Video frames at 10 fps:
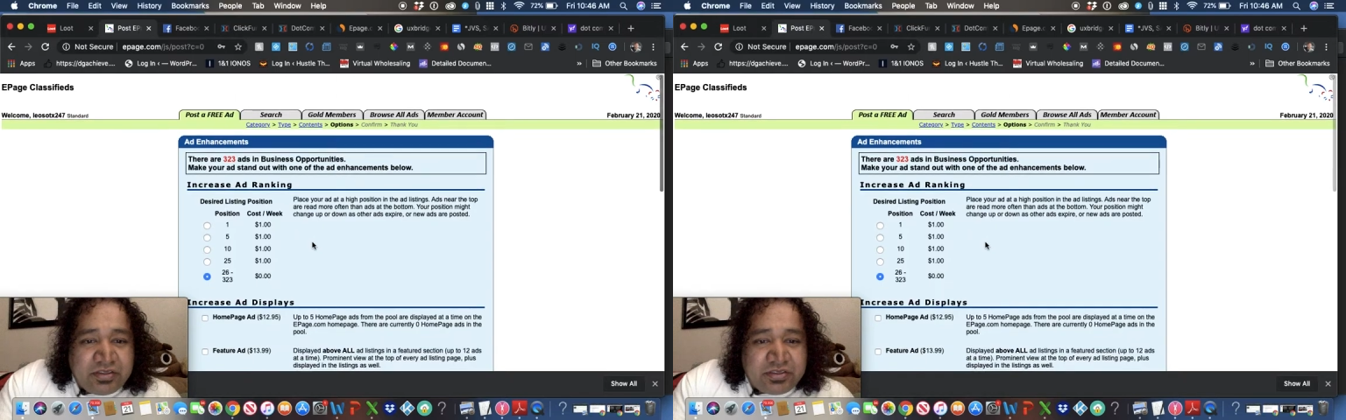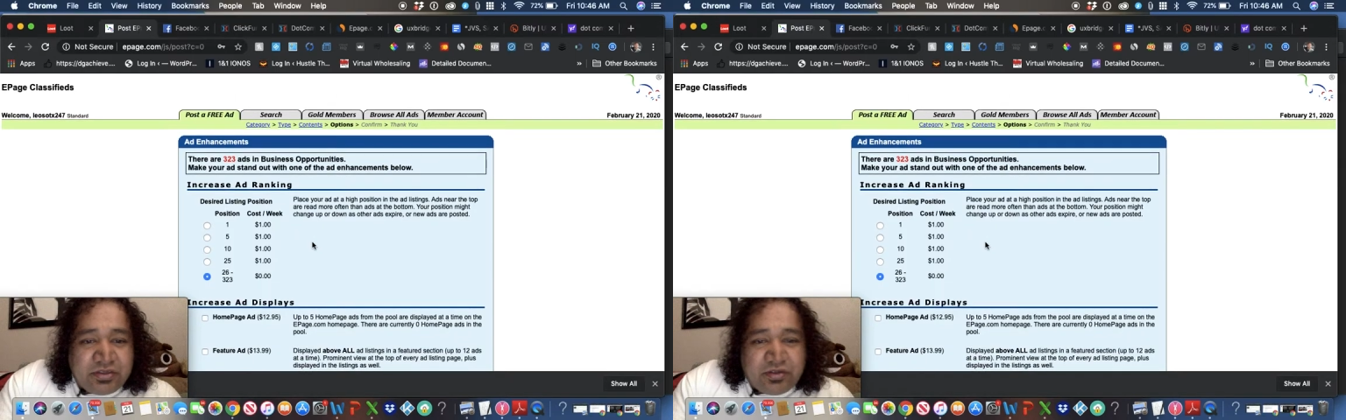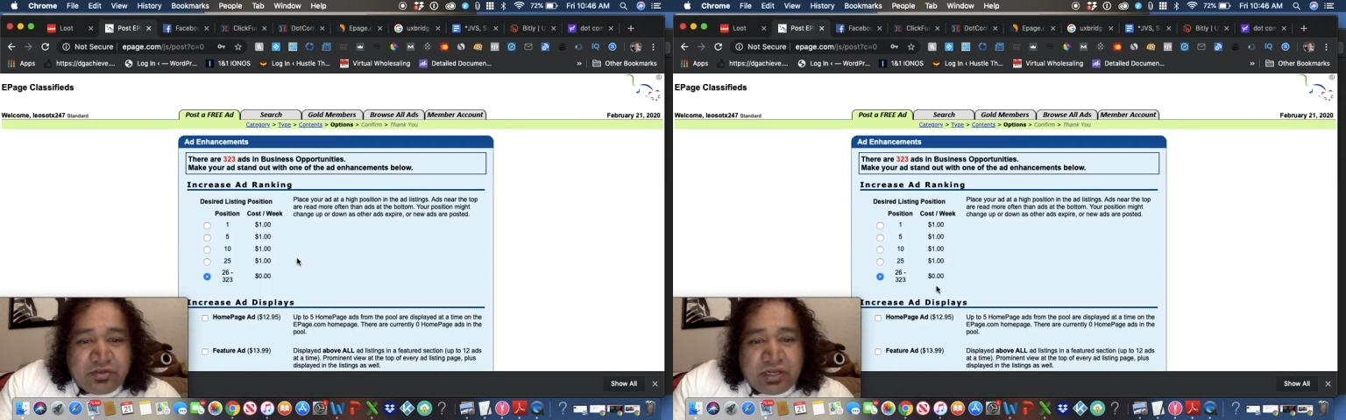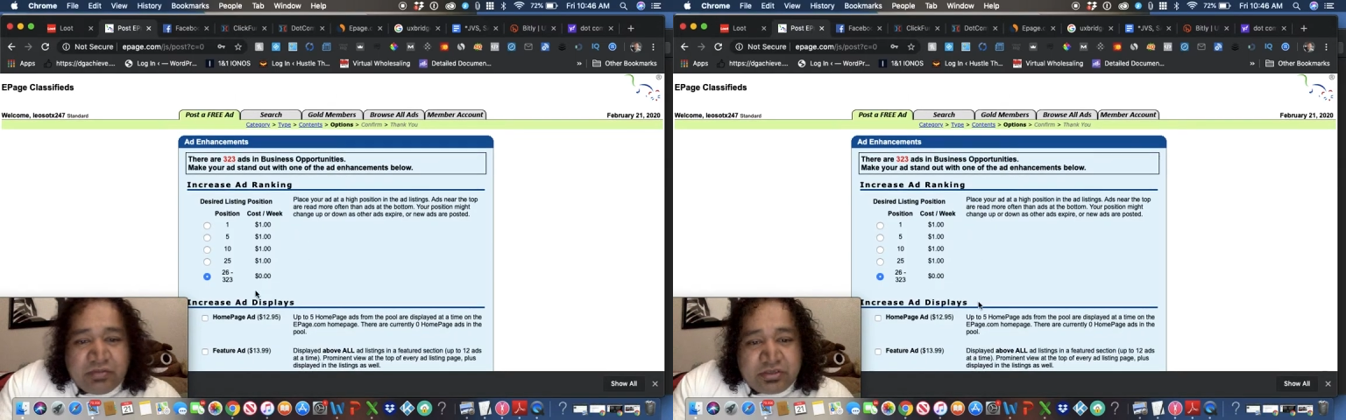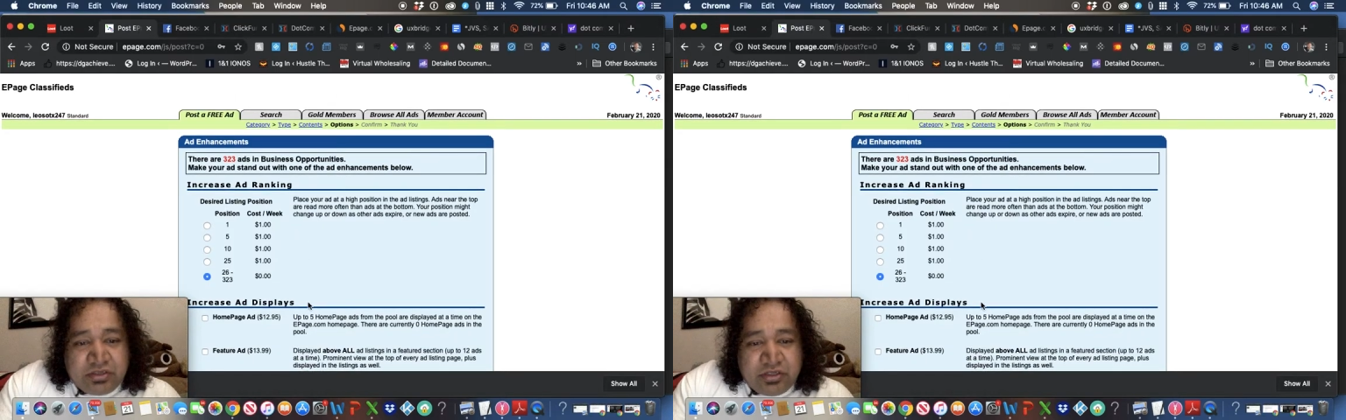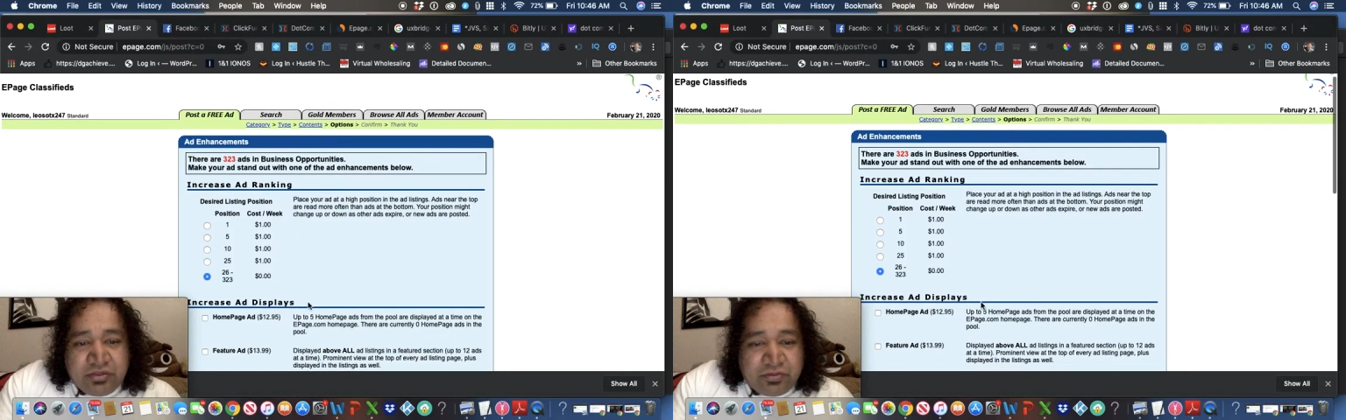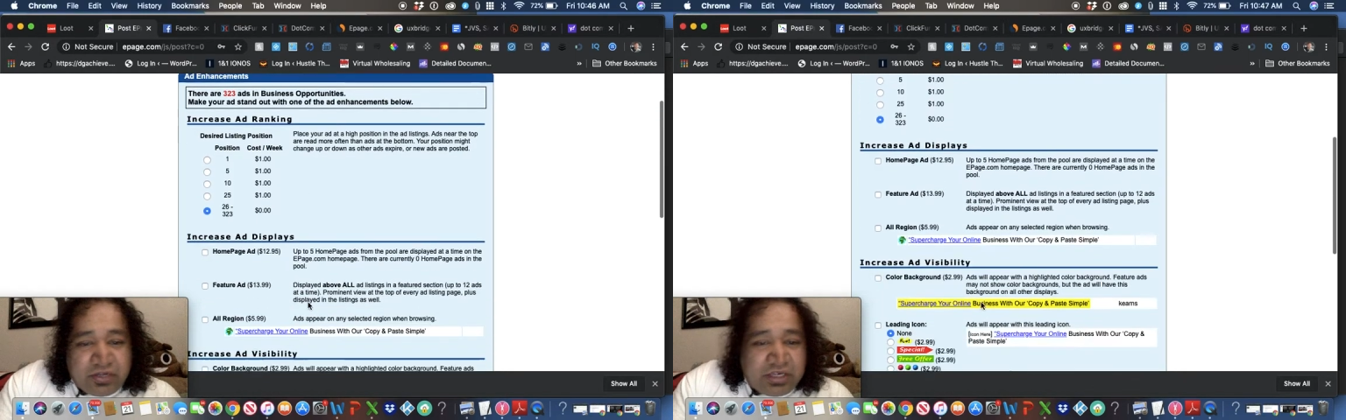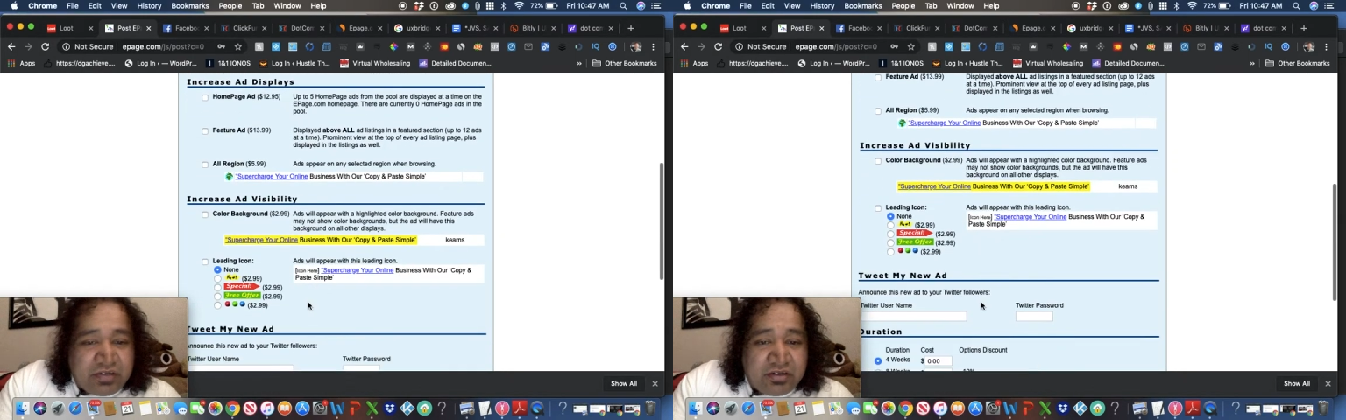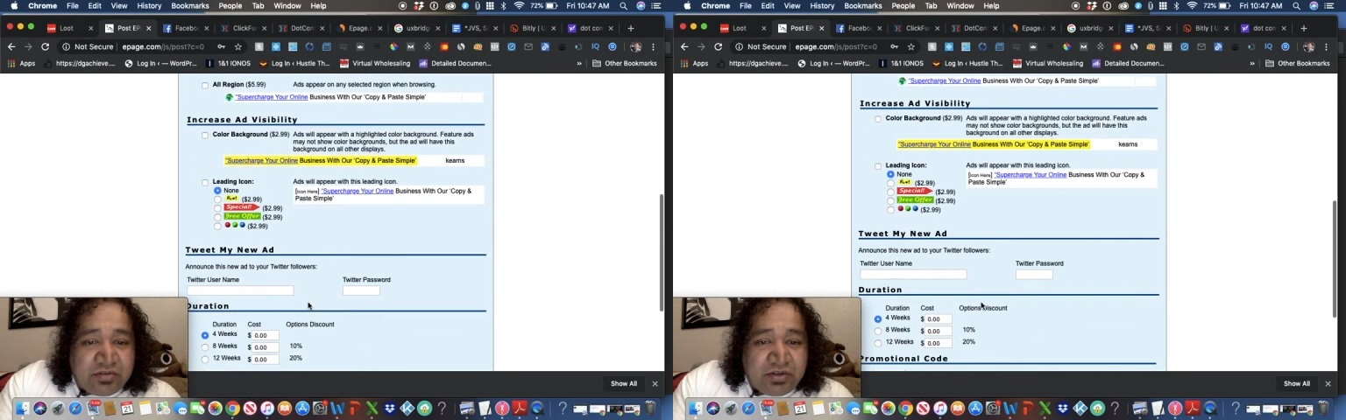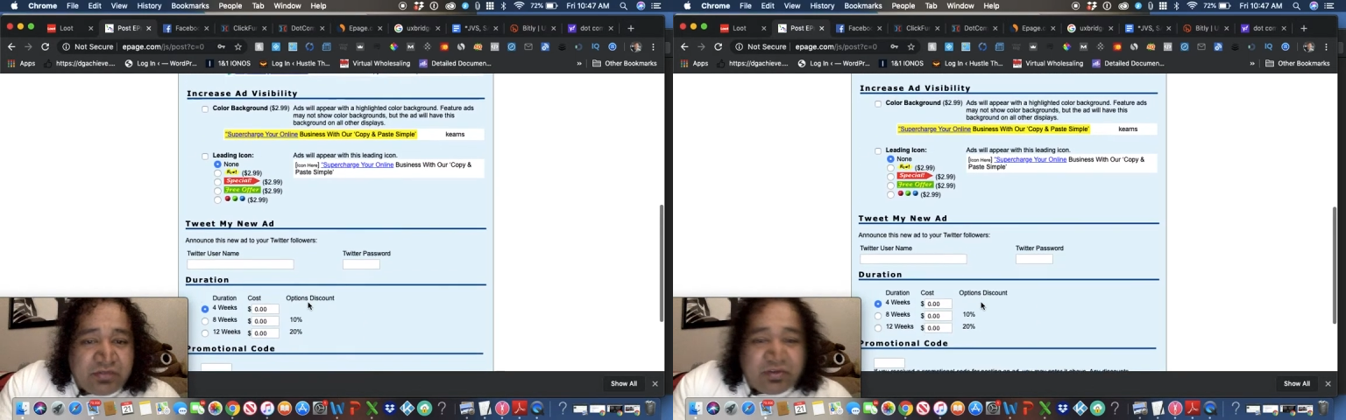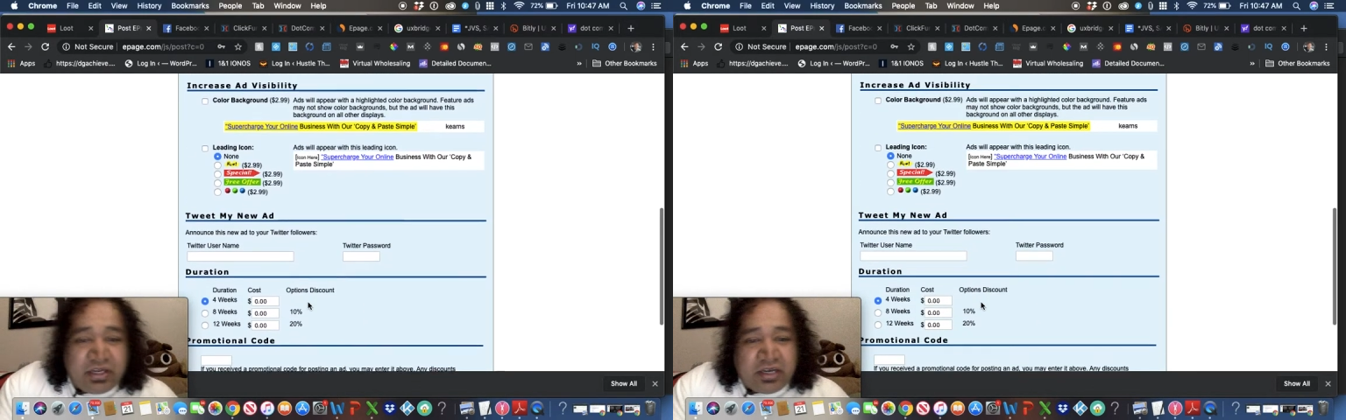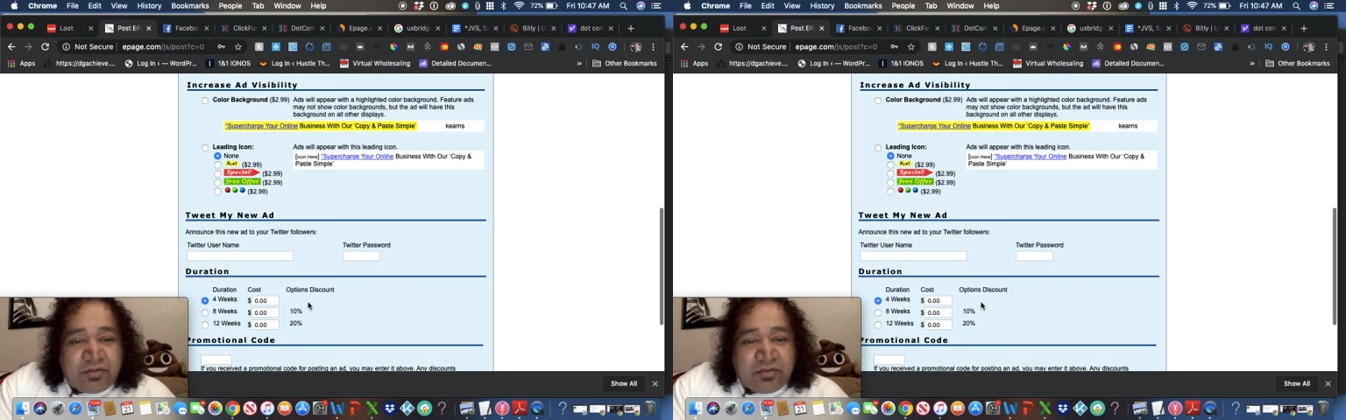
So I'm just going to do free for now